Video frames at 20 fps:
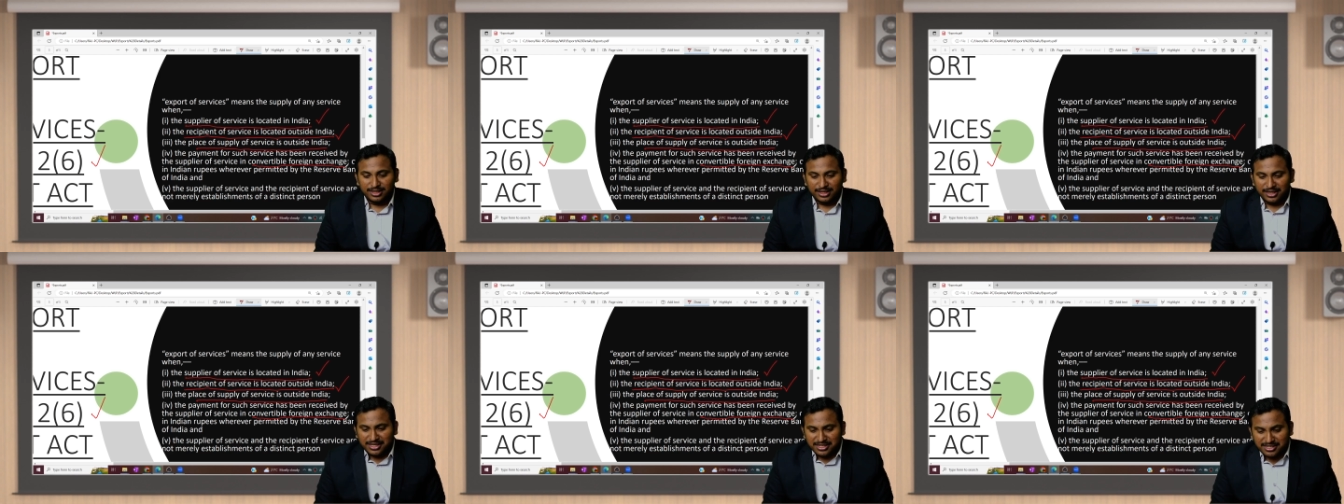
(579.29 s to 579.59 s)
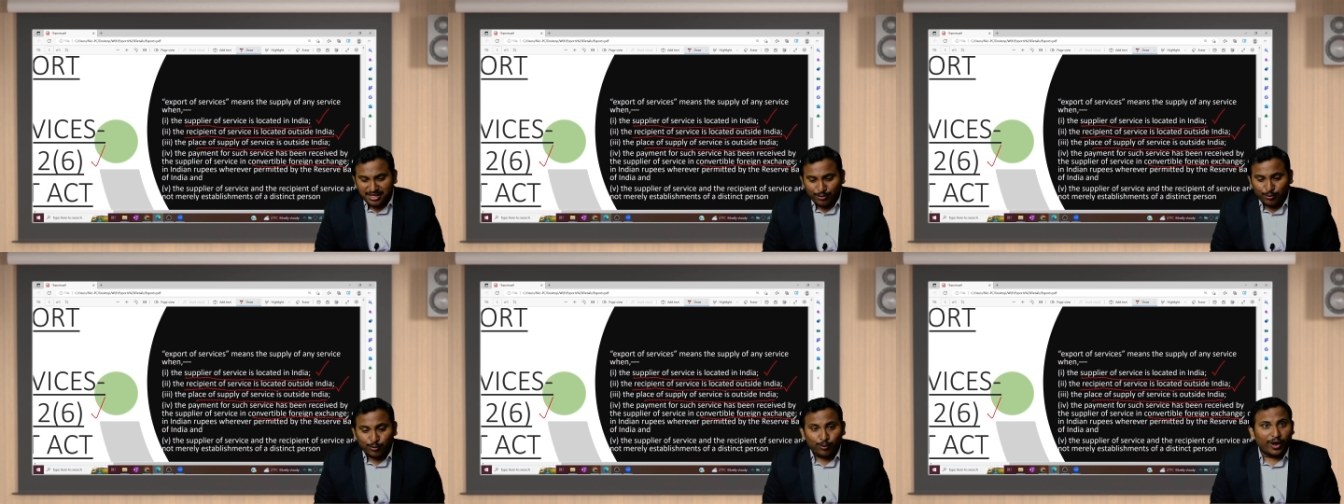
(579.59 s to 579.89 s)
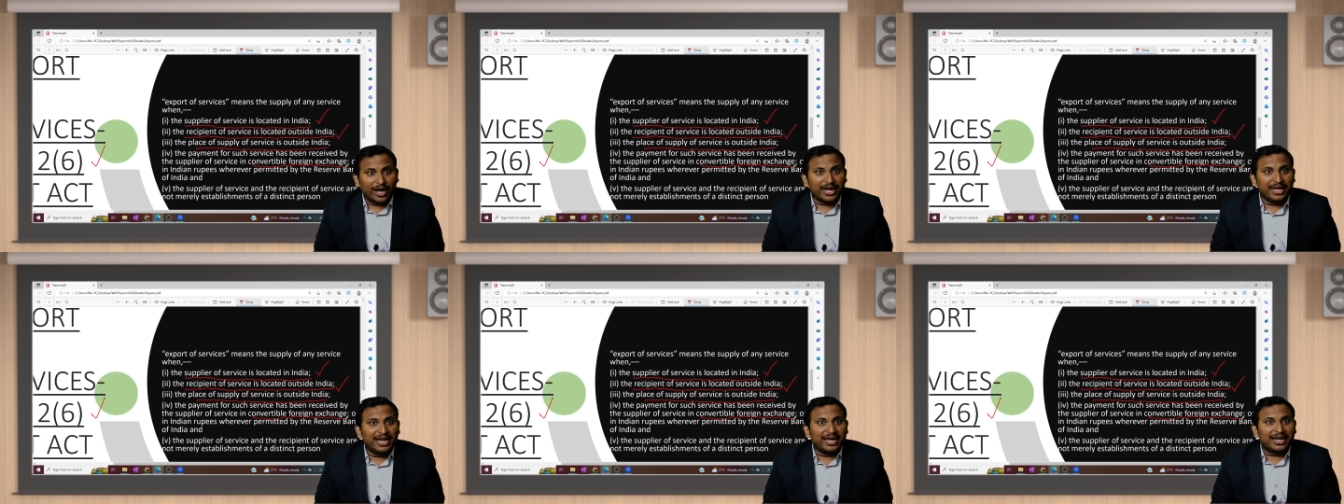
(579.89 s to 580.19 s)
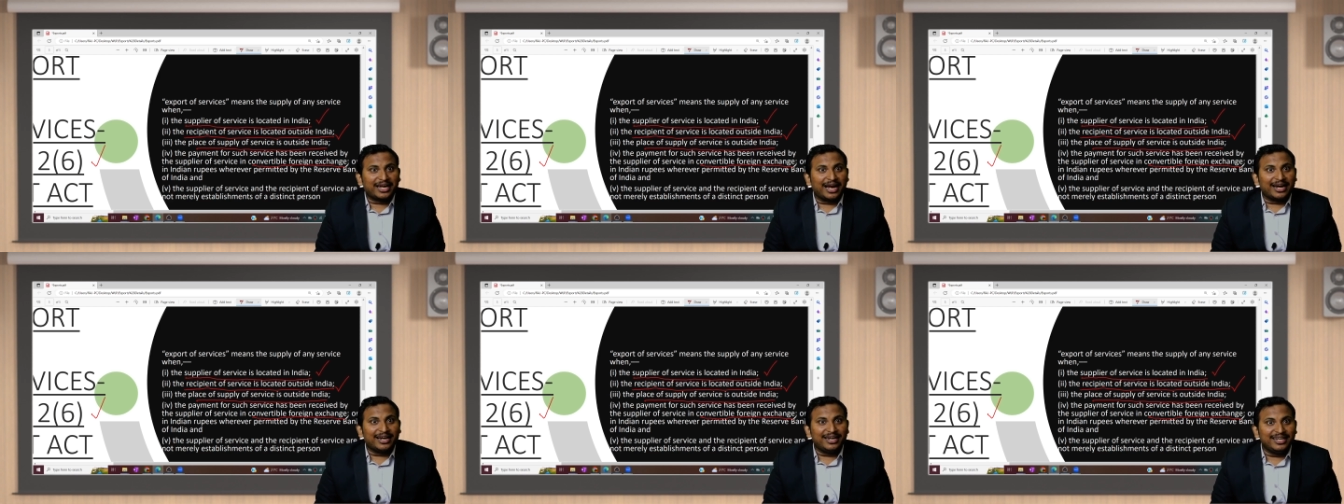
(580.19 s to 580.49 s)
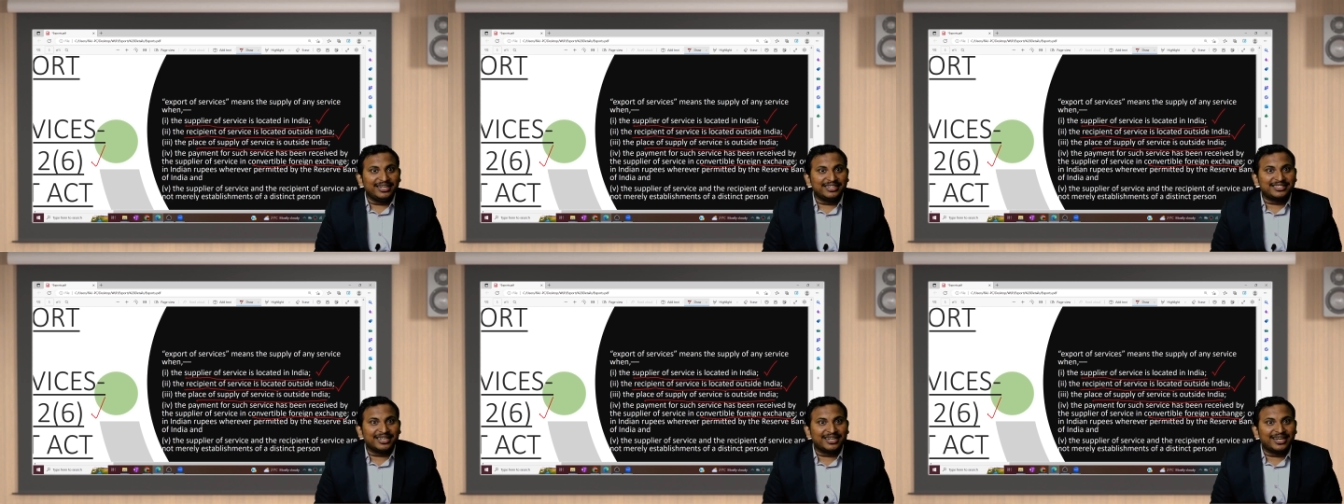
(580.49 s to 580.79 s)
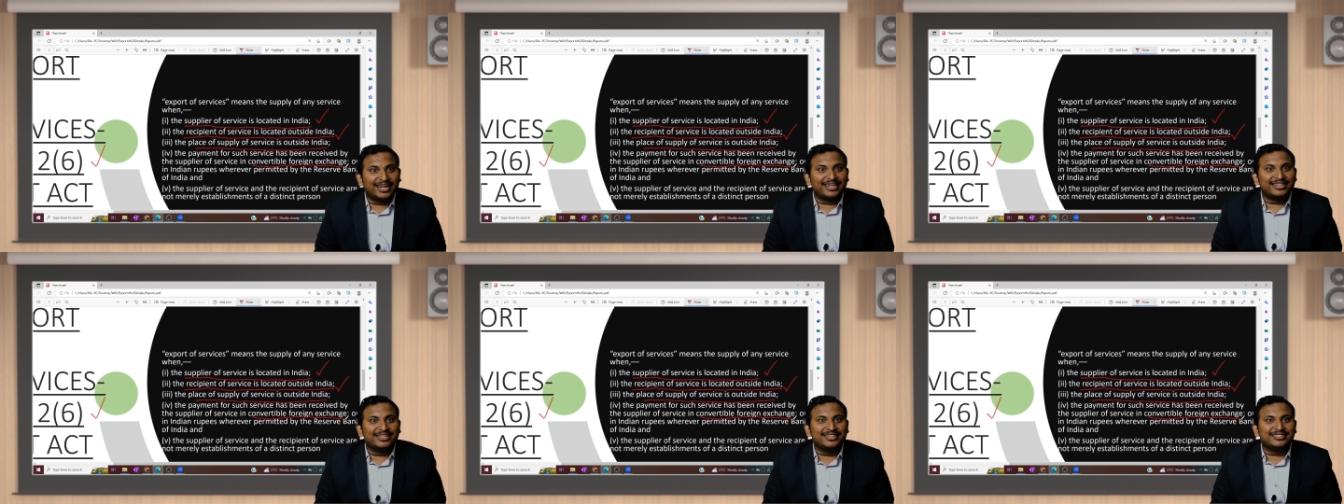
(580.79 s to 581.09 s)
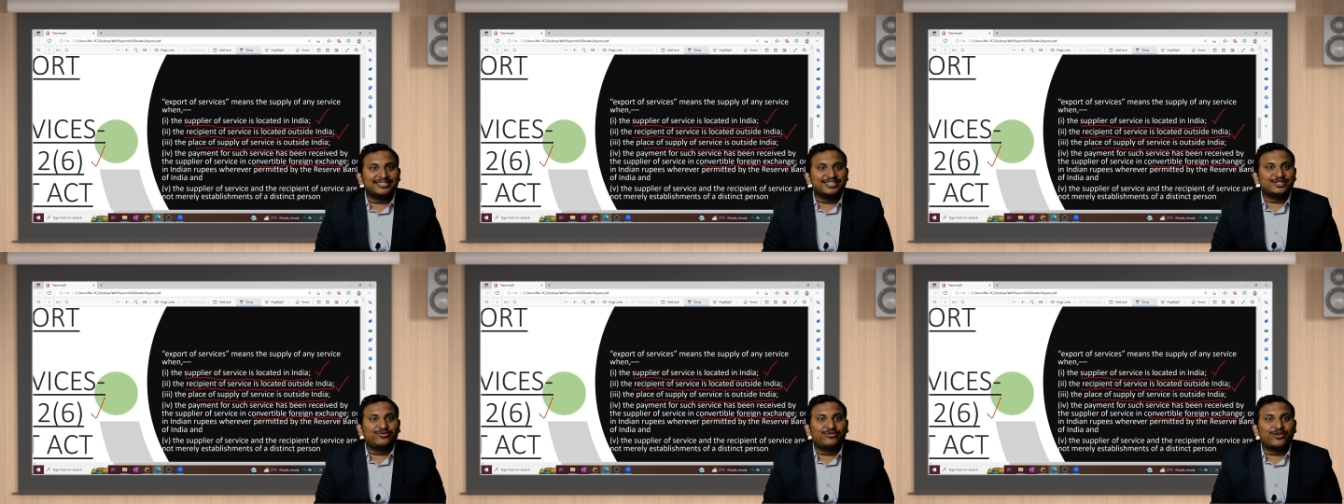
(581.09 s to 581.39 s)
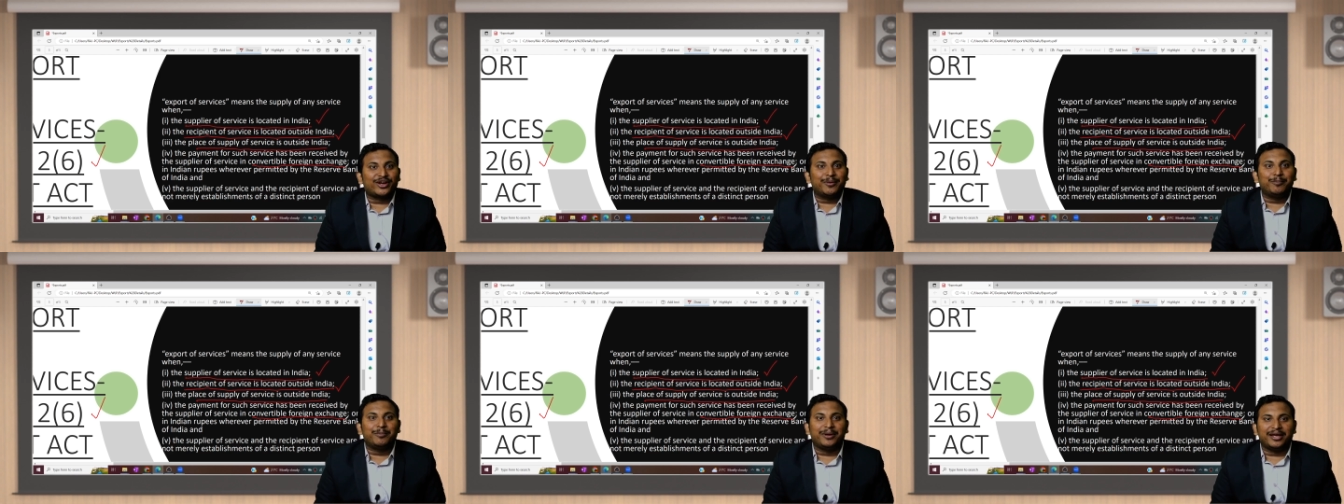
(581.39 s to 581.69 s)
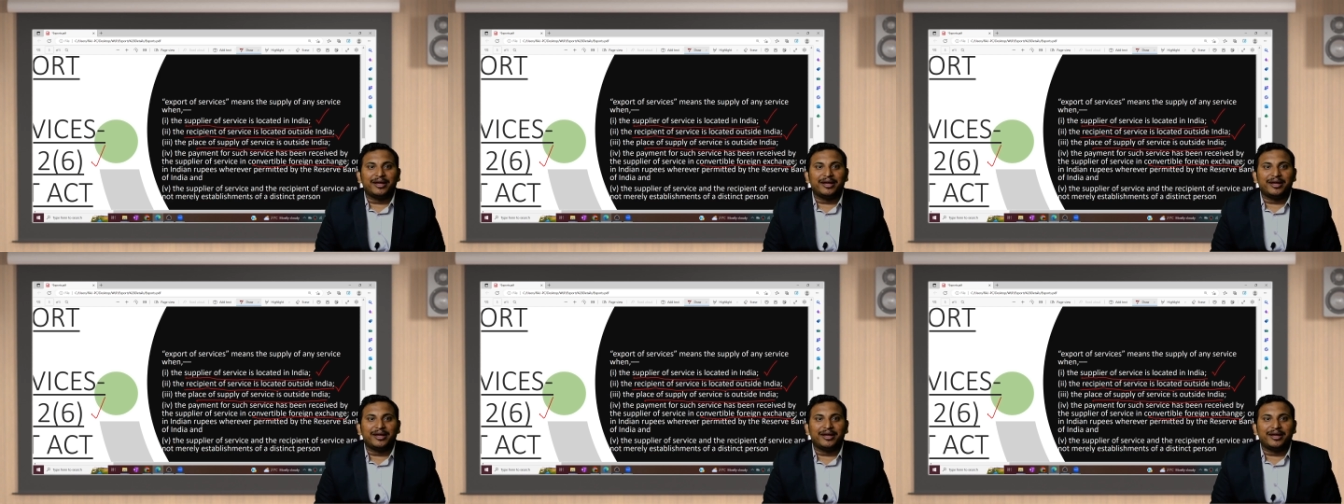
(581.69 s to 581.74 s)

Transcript: Sir, why a condition like this is framed?